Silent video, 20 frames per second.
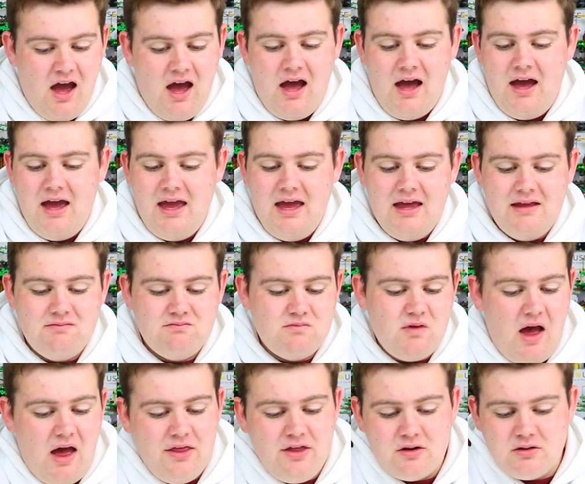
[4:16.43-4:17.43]
Uh,
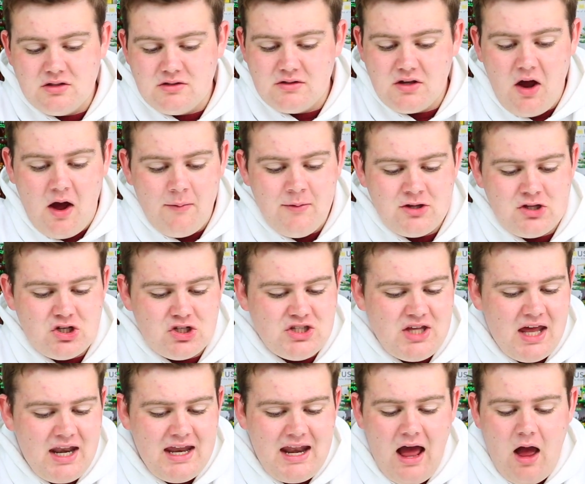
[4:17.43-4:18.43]
other commenter
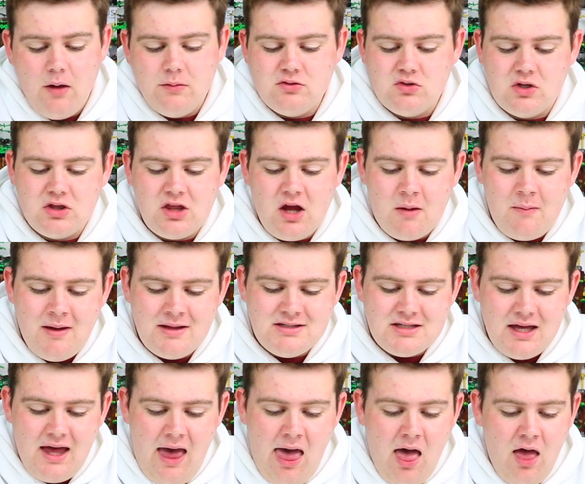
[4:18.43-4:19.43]
said it helps with their
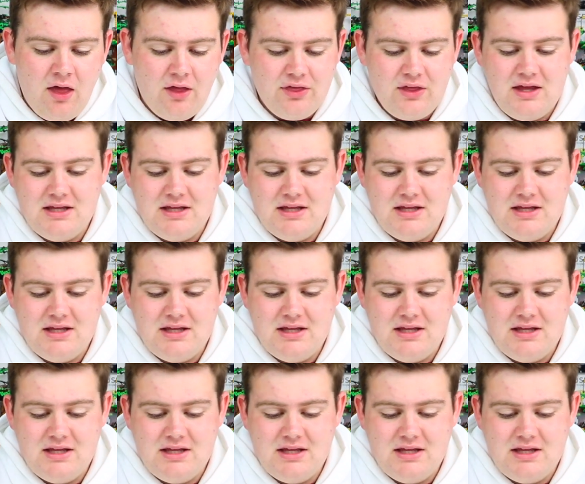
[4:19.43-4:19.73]
mental health.